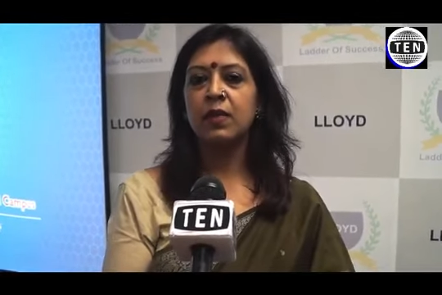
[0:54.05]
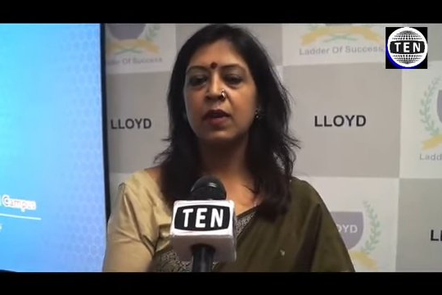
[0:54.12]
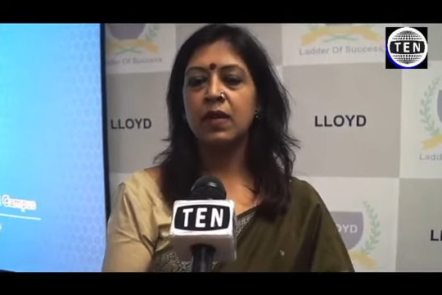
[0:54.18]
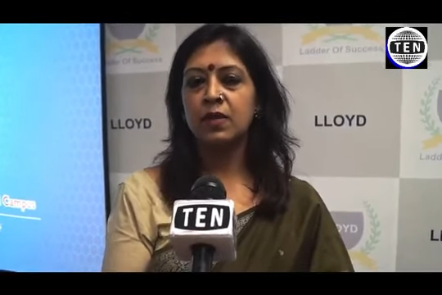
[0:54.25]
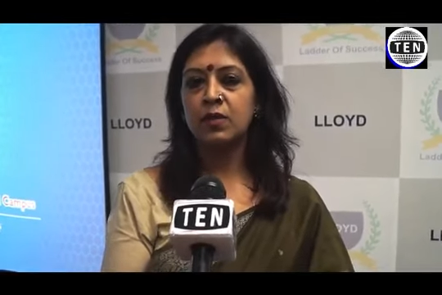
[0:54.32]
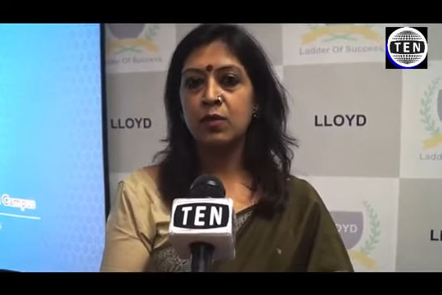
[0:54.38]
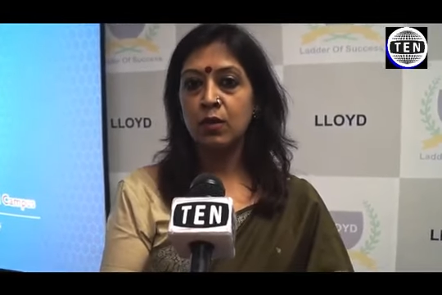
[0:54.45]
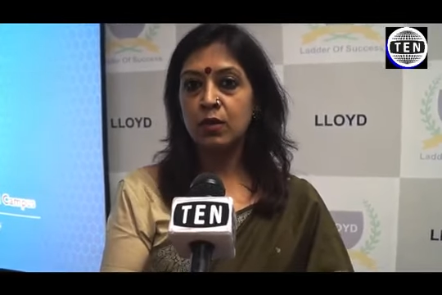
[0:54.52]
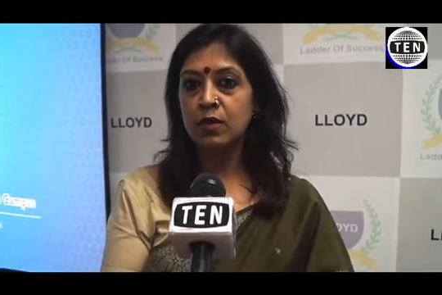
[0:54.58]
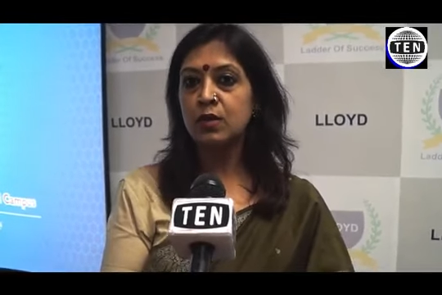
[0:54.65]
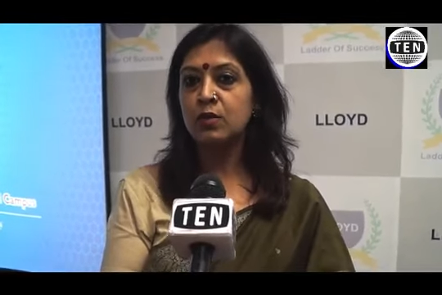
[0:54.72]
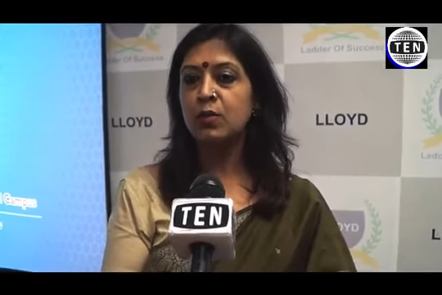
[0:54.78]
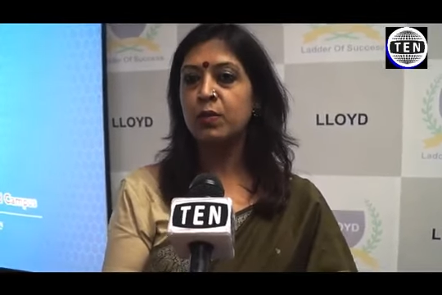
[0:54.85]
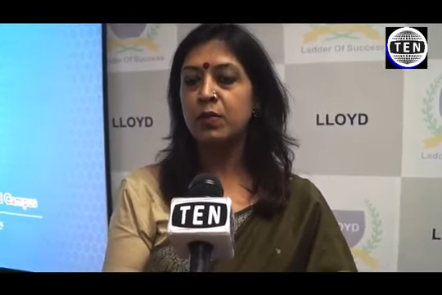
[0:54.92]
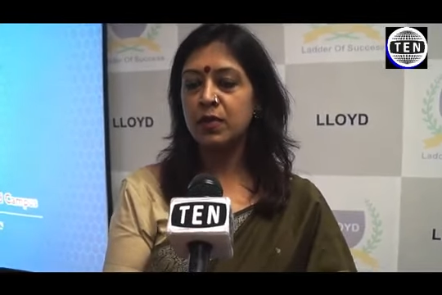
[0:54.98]
whereas
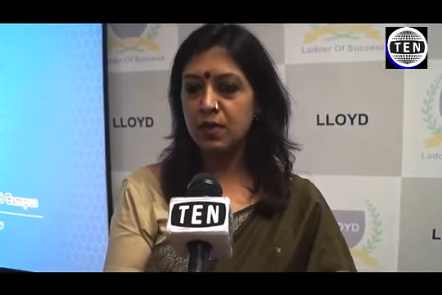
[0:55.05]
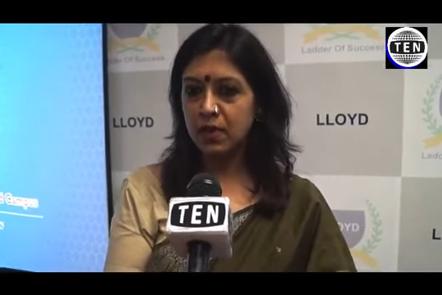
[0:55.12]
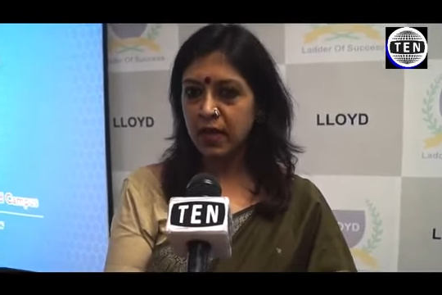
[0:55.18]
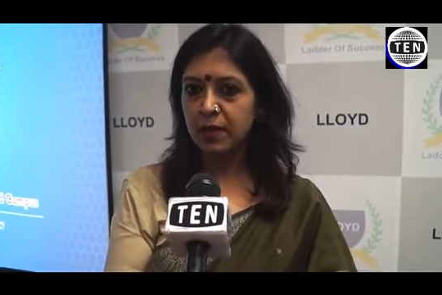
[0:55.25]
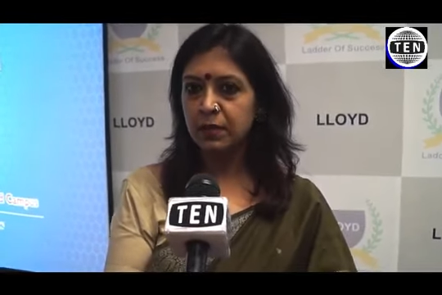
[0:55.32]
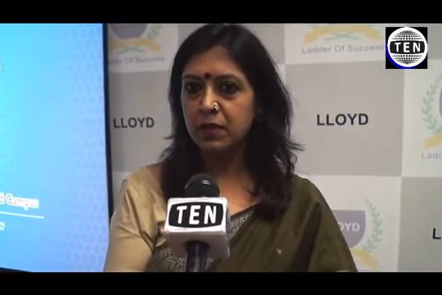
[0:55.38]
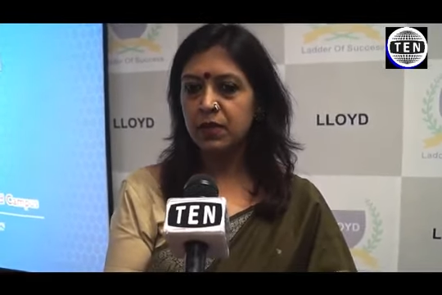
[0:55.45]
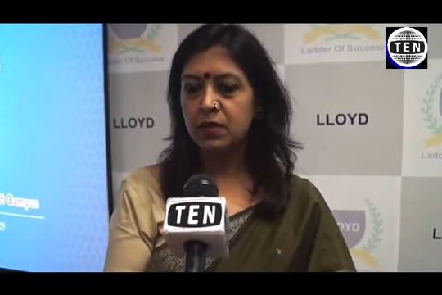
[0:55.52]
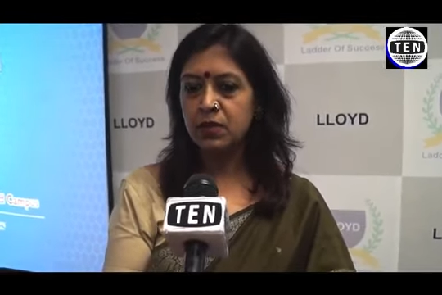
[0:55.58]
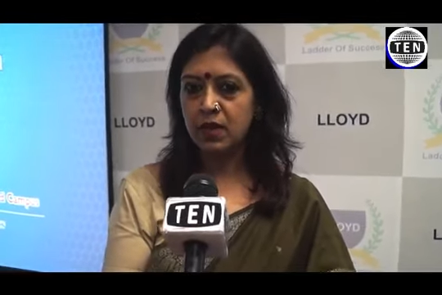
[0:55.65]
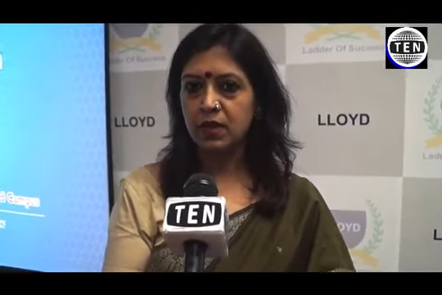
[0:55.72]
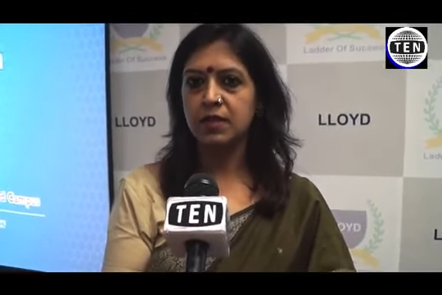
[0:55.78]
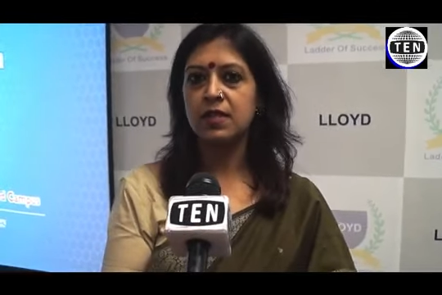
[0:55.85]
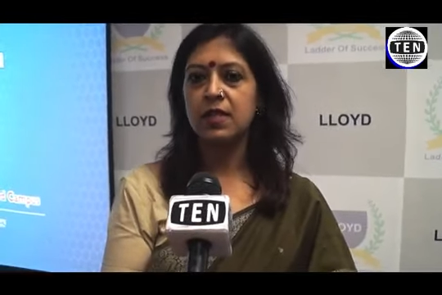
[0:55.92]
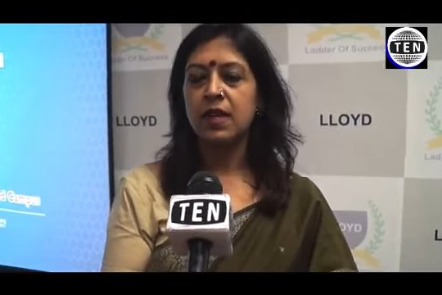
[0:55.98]
doctors who prescribe the
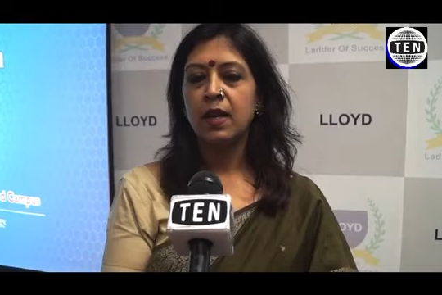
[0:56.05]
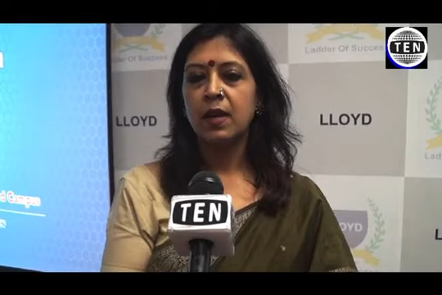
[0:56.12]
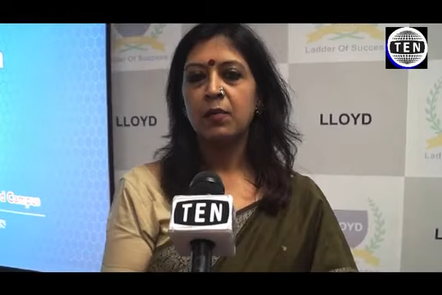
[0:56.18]
drugs,